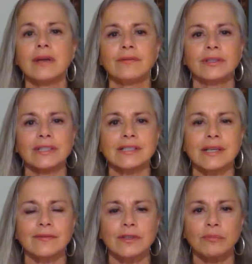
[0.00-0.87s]
feeling
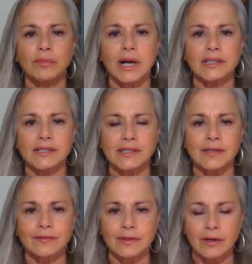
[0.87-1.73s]
safe in our bodies,
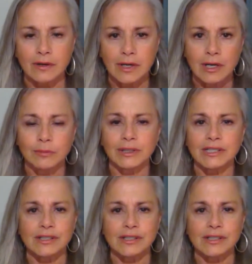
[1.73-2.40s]
safe in our place,